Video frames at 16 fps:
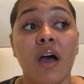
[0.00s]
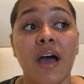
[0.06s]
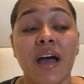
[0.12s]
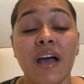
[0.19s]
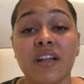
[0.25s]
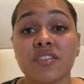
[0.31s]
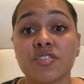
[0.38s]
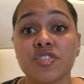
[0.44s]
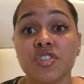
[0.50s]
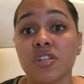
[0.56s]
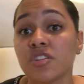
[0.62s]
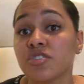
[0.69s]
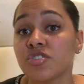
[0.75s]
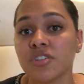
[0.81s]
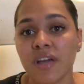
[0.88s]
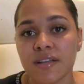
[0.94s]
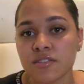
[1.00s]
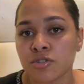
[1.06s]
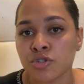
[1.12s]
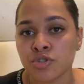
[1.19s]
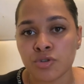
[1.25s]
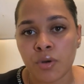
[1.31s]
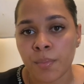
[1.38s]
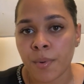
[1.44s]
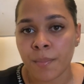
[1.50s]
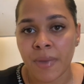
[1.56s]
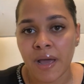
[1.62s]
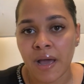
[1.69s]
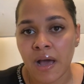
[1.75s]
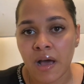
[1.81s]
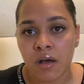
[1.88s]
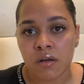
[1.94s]
And she literally has to show up at my
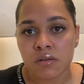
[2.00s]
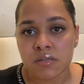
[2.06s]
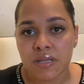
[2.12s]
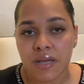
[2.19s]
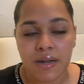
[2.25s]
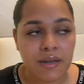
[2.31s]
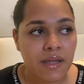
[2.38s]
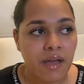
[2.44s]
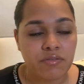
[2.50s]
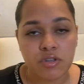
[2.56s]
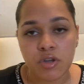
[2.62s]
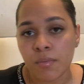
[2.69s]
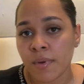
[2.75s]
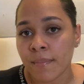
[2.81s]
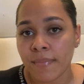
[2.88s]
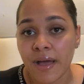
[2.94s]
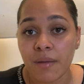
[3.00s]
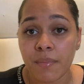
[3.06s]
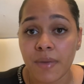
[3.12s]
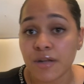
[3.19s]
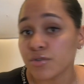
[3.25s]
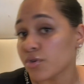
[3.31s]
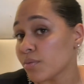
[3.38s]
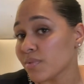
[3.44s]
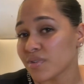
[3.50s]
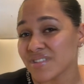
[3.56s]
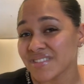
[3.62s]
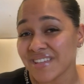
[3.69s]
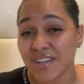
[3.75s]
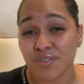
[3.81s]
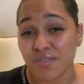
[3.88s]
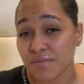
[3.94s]
house, and they have to come and bang my door
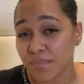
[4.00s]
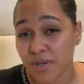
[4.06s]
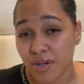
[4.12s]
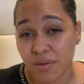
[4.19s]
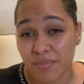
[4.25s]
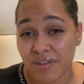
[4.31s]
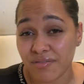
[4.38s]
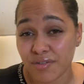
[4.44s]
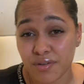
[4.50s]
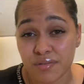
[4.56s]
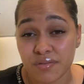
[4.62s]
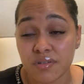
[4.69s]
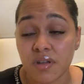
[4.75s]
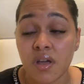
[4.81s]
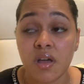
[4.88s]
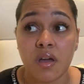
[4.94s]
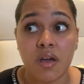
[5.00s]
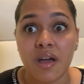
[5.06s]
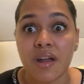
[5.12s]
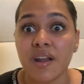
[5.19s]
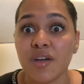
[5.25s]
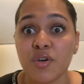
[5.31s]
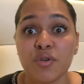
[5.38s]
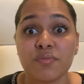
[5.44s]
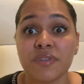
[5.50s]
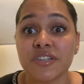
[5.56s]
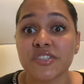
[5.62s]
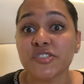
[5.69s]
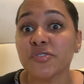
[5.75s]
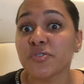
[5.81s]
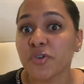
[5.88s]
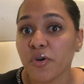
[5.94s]
because I don't even pick up my phone. And I hope that
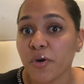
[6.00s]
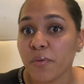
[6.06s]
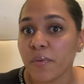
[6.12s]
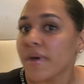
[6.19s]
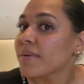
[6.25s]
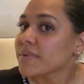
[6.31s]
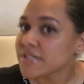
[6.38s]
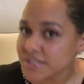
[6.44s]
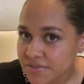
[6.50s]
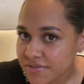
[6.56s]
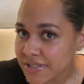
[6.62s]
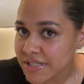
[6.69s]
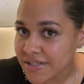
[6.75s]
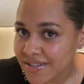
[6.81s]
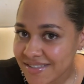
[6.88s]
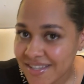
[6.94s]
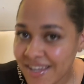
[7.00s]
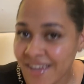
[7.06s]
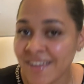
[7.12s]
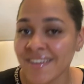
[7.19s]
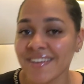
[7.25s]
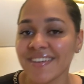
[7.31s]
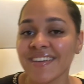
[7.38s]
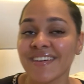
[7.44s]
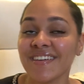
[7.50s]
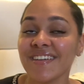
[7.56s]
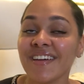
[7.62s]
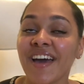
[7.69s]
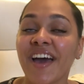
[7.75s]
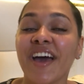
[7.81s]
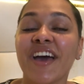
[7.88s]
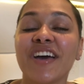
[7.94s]
she'll go away, but she really doesn't.
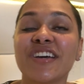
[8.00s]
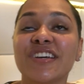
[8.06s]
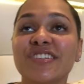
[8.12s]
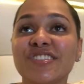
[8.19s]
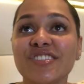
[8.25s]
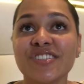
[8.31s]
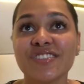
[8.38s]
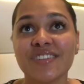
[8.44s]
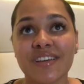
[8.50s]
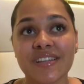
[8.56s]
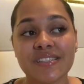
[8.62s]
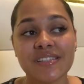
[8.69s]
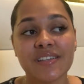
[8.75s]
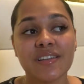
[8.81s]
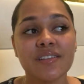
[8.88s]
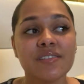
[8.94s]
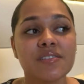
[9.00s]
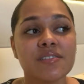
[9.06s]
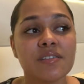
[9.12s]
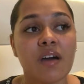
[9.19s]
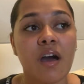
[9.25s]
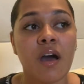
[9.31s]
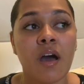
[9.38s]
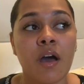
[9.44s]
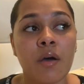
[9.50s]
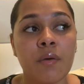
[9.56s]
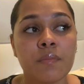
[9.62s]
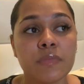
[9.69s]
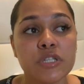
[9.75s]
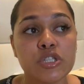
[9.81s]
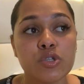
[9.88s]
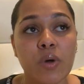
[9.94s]
She doesn't.
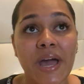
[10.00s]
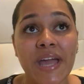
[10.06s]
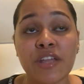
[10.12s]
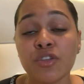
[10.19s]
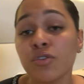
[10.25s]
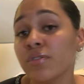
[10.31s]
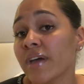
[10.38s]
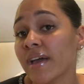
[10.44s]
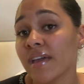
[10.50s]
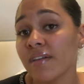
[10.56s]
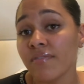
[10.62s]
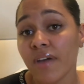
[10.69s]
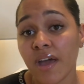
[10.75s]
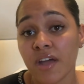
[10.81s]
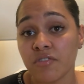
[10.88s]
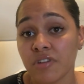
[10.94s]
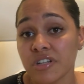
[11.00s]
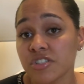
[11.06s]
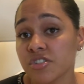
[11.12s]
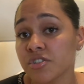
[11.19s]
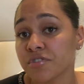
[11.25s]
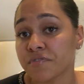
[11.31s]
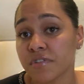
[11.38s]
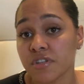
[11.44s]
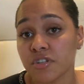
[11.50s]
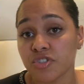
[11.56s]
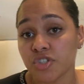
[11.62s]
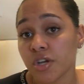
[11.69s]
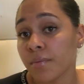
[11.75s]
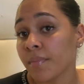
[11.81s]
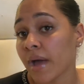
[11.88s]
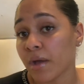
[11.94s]
So I knew that if I had registered for the
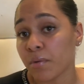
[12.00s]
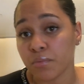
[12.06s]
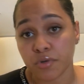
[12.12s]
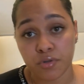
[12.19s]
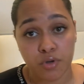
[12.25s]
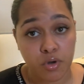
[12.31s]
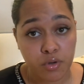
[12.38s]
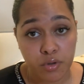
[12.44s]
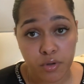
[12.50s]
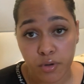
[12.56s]
gym, I would not